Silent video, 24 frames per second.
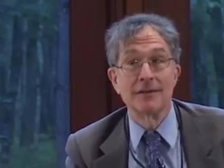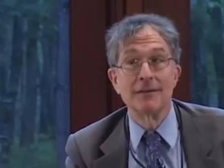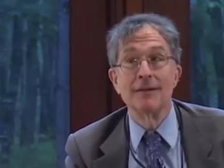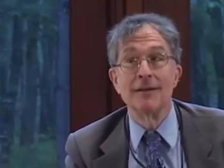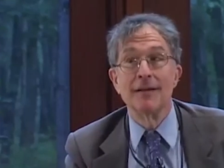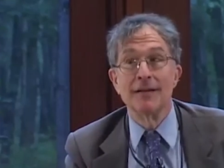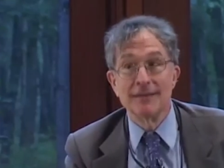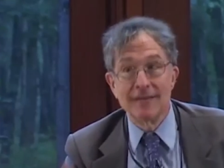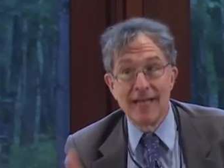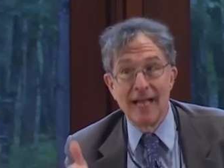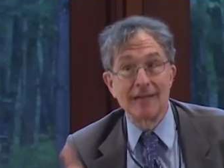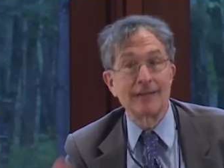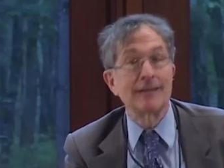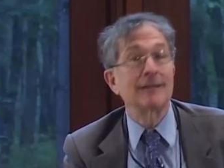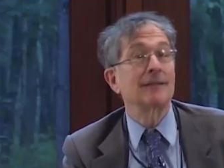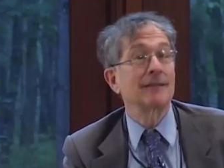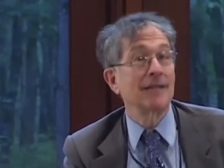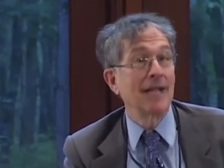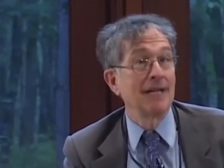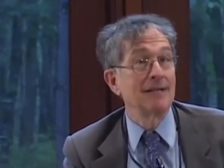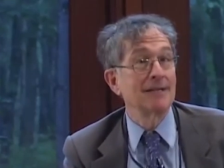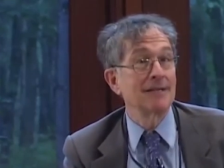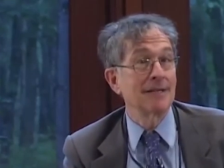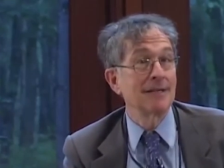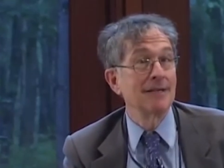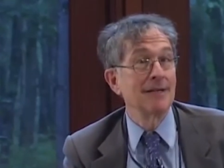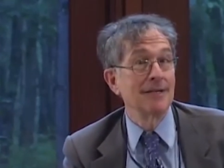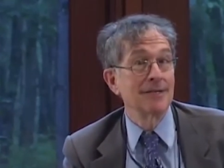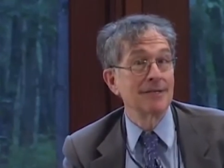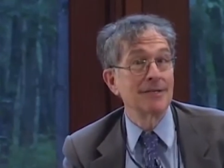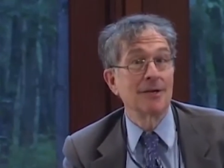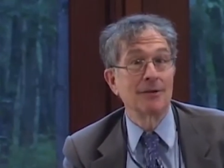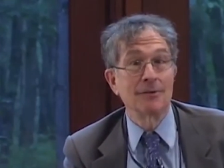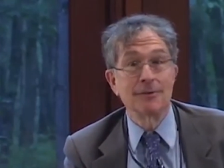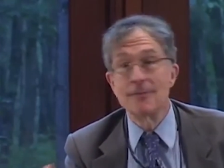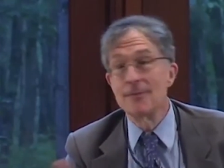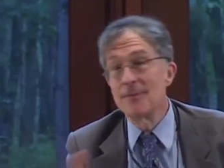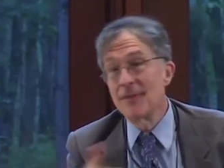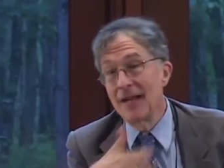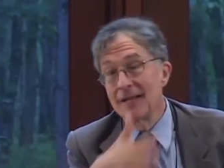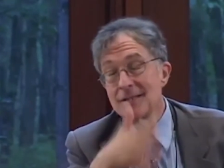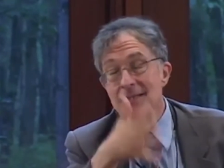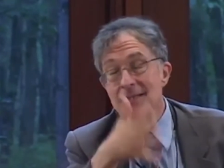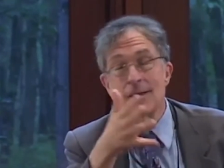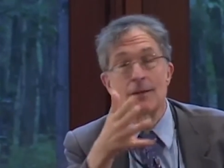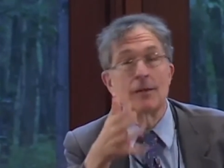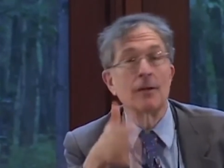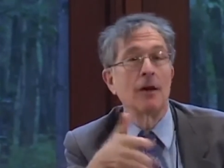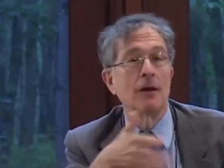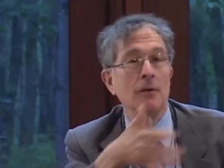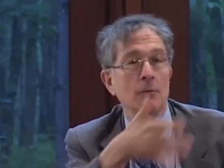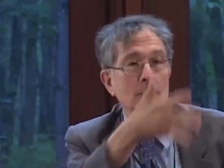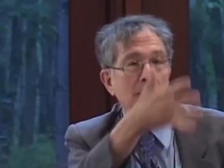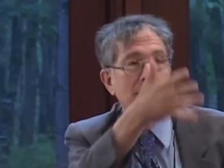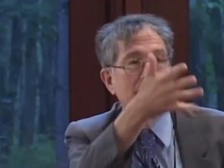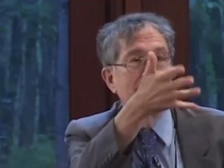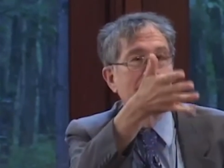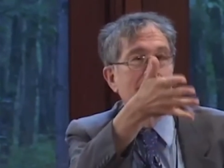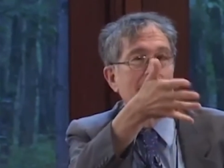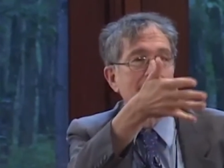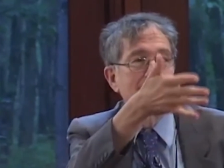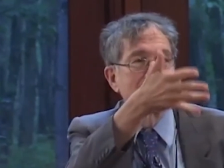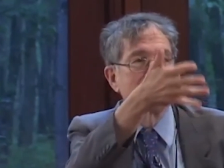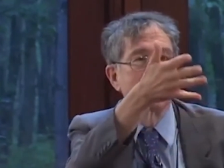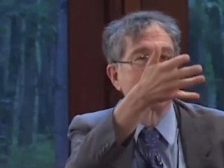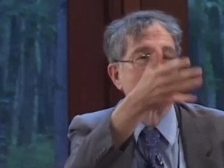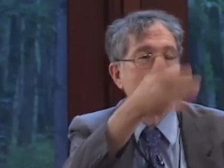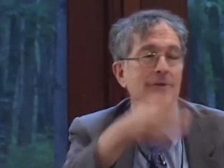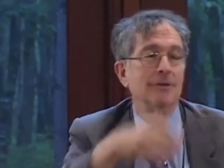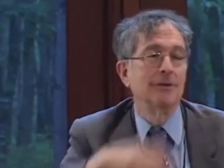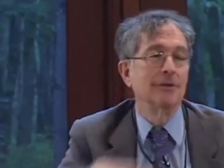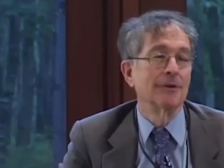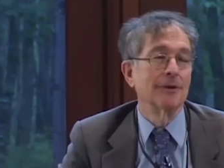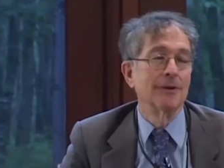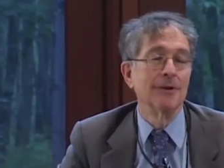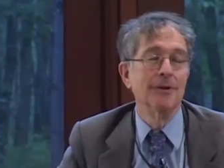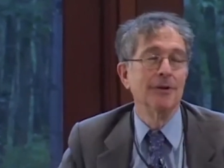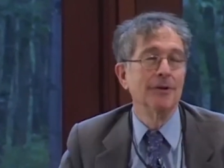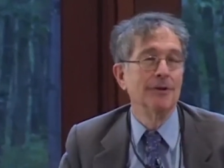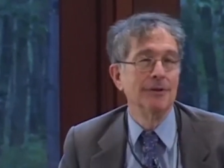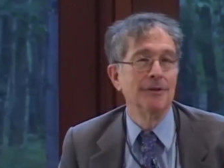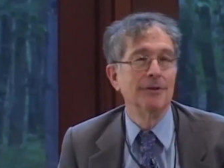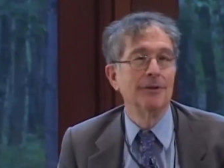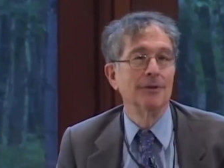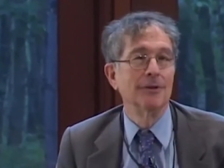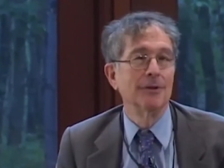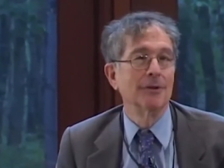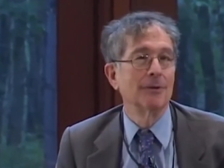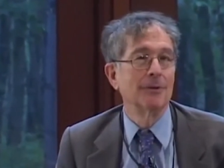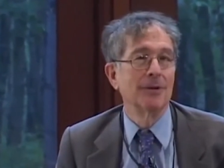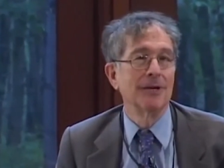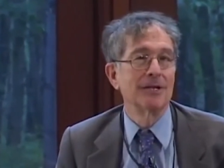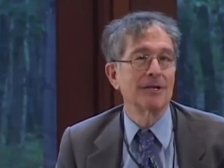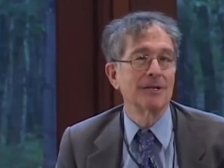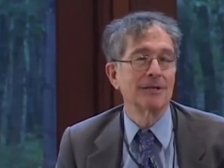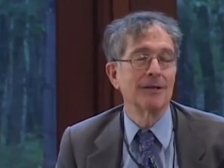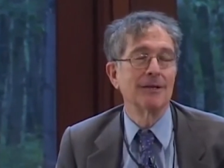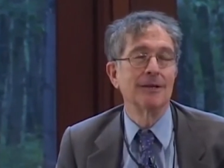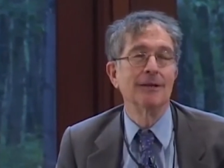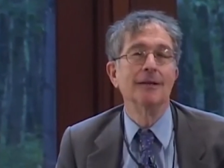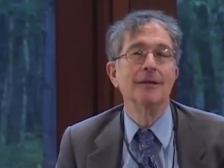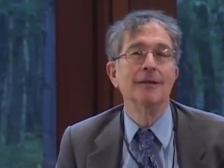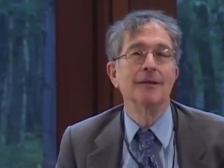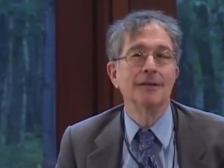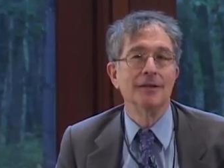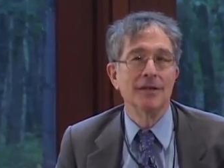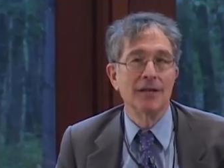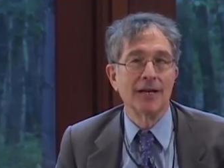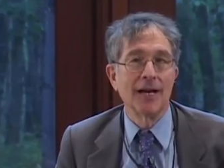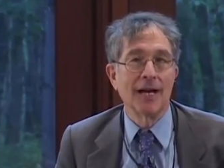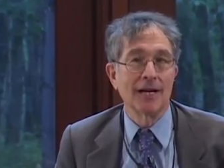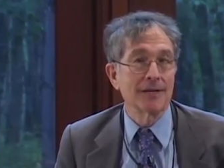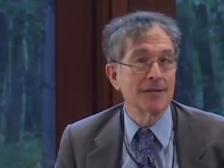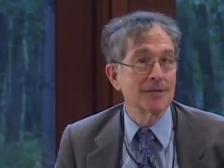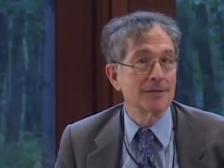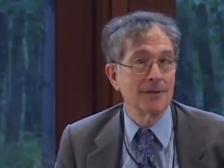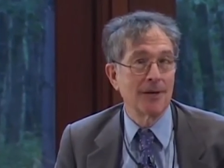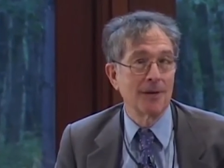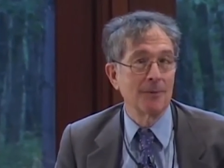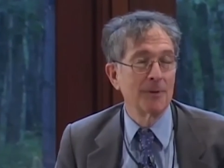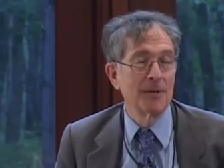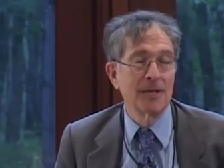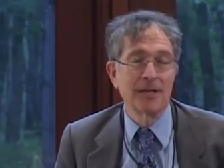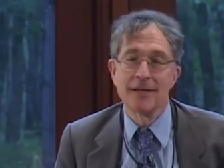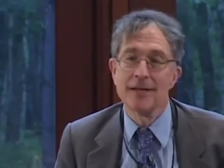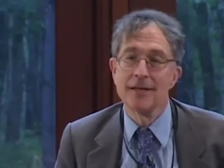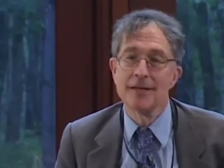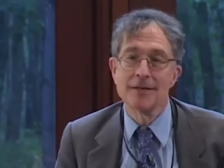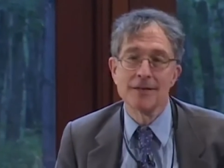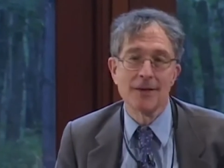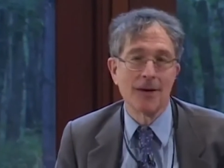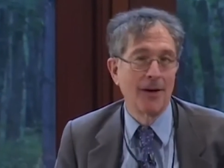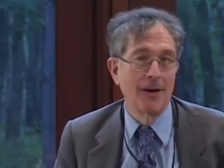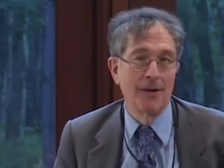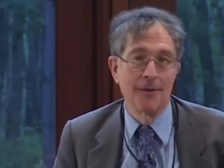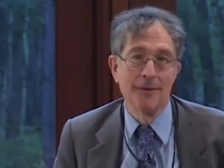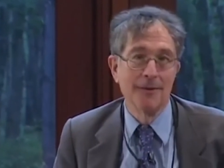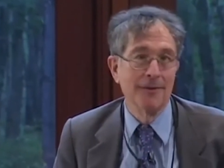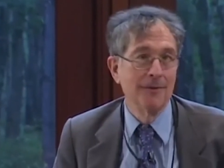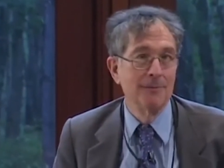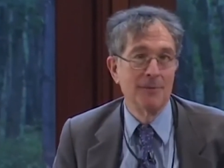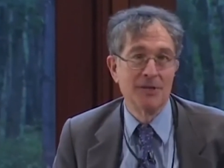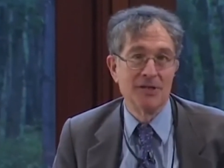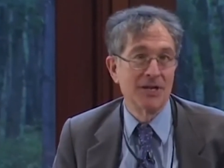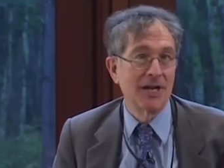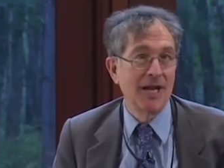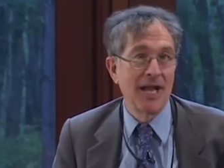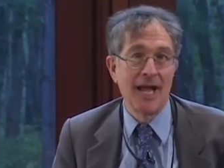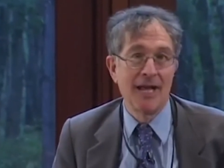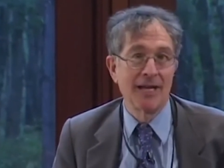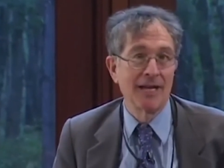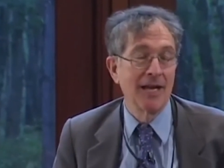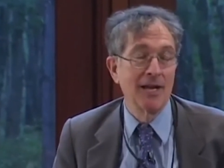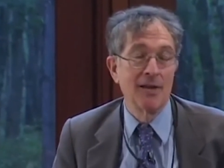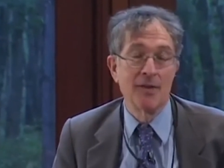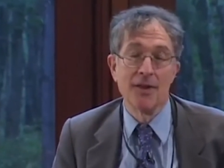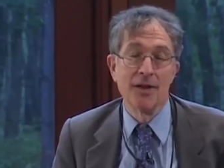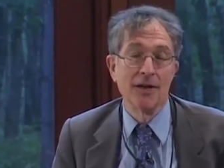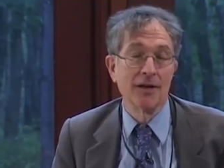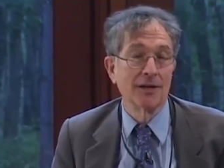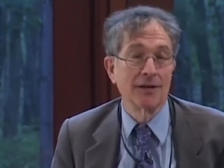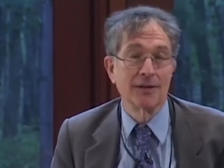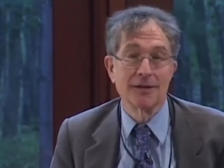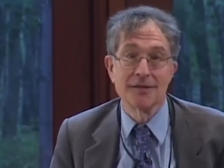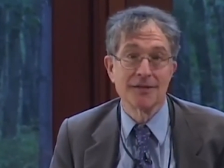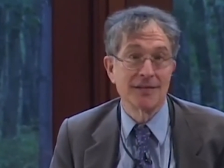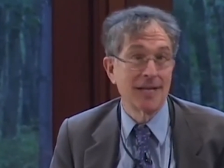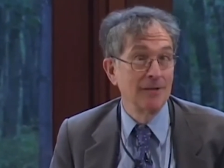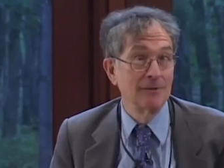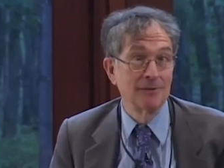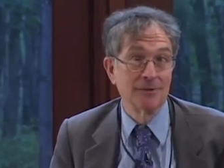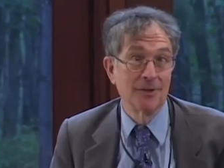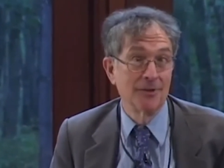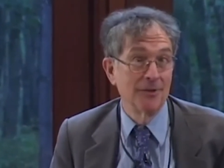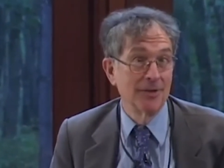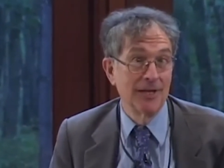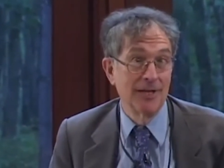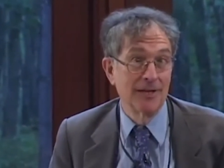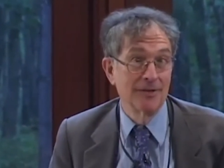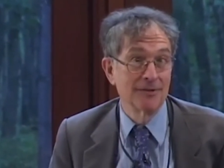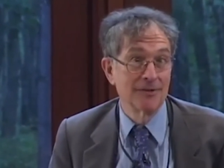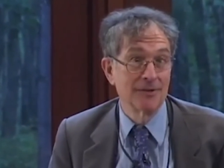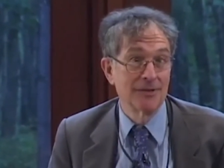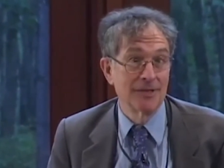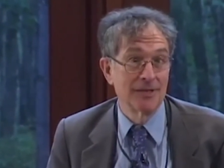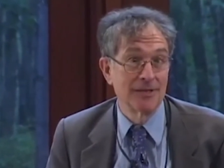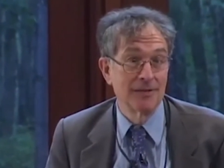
they're, that, that's gonna, so that's a long-winded answer to your, to your question. You've got to start where the kids are, but you can't end there because they don't know the answers